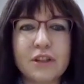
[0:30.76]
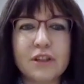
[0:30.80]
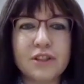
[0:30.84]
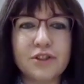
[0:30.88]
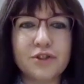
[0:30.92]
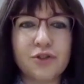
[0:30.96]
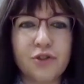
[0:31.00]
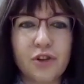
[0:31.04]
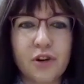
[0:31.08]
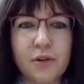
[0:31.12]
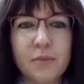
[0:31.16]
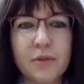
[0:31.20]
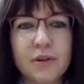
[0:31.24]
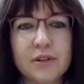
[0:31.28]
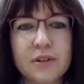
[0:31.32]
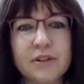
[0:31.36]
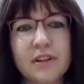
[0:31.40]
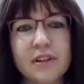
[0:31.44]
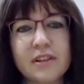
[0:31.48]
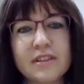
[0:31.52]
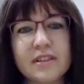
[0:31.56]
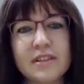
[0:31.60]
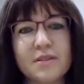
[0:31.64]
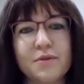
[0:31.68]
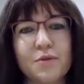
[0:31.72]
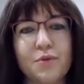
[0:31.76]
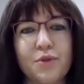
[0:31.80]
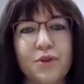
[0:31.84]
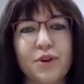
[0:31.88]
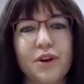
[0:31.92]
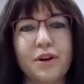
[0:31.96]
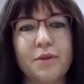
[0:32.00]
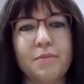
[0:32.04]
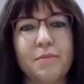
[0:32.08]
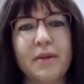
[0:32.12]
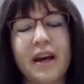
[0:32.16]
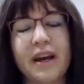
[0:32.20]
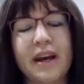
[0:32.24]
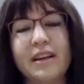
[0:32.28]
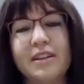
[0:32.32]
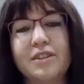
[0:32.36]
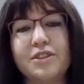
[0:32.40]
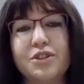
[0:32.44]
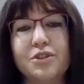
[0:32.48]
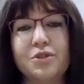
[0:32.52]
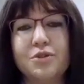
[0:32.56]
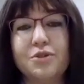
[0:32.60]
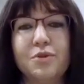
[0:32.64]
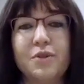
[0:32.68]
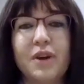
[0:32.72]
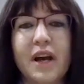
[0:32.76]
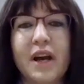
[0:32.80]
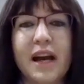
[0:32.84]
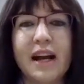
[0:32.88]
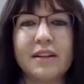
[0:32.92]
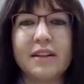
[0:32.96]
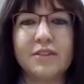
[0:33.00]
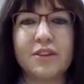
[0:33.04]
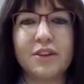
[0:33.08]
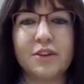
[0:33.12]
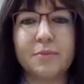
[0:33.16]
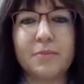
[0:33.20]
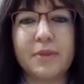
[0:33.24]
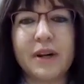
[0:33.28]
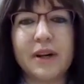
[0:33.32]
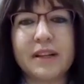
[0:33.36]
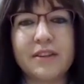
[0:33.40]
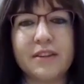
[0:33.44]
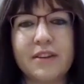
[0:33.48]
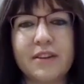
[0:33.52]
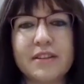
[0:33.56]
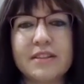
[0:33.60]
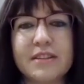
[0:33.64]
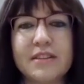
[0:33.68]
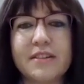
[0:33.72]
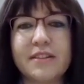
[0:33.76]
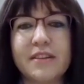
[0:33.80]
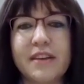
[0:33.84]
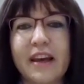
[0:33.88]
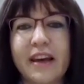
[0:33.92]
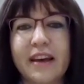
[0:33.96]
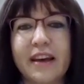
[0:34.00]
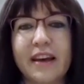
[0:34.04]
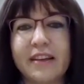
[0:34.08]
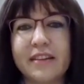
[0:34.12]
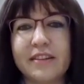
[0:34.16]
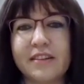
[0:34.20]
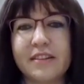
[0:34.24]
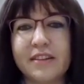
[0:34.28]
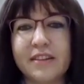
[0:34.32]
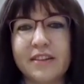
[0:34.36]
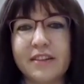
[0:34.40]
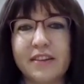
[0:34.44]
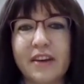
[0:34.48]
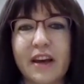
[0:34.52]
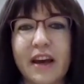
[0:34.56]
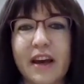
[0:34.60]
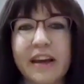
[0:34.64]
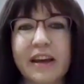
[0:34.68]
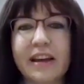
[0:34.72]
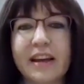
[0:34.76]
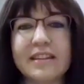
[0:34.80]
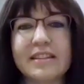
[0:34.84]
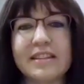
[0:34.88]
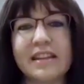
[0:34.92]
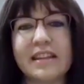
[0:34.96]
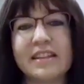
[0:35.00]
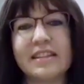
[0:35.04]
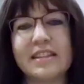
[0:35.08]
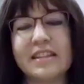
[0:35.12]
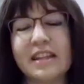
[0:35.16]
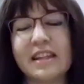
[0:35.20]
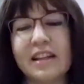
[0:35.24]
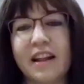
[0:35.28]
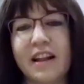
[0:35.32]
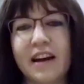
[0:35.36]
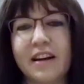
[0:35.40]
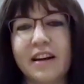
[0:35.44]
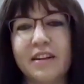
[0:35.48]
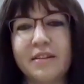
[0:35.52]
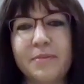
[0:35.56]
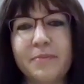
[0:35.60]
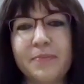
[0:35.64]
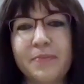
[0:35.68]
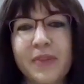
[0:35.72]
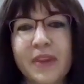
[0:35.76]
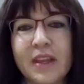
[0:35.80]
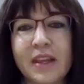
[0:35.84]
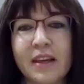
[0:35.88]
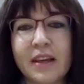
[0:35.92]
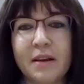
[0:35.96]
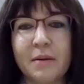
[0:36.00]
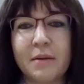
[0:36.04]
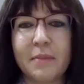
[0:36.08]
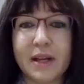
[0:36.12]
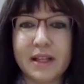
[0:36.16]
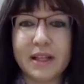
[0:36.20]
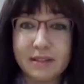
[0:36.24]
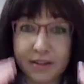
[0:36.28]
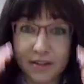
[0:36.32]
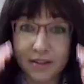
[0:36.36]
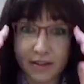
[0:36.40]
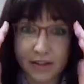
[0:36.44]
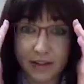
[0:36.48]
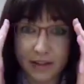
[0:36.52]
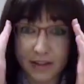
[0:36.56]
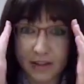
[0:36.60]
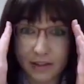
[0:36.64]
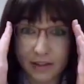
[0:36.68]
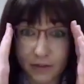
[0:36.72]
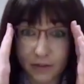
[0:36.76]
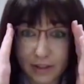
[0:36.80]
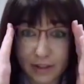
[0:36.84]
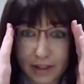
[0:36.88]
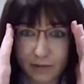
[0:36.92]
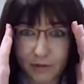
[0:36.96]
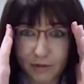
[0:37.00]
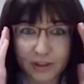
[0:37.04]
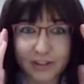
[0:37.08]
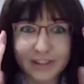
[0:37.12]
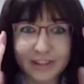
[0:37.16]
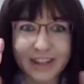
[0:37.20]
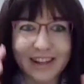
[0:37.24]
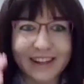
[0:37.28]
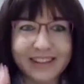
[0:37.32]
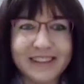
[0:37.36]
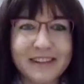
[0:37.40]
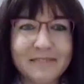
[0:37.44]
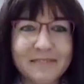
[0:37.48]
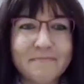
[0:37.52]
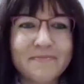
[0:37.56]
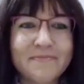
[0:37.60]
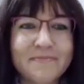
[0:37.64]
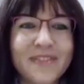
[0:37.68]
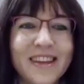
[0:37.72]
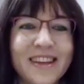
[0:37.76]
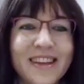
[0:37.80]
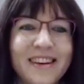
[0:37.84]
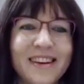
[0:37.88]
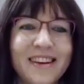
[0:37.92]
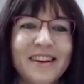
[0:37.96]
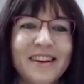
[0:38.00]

first role models were my two elder brothers, and I guess they still are, but don't ever tell them.